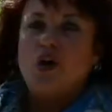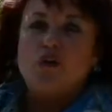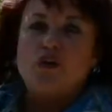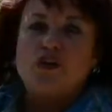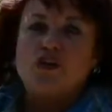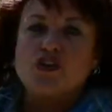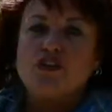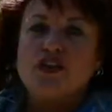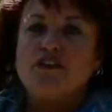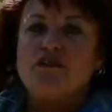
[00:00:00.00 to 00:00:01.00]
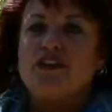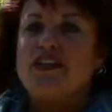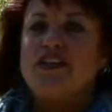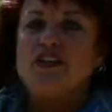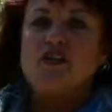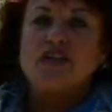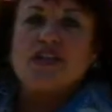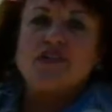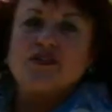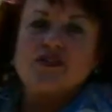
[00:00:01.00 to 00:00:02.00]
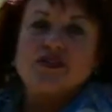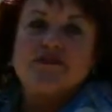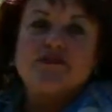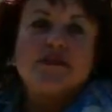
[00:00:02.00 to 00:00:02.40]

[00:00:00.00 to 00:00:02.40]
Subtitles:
with the journey and finding those answers.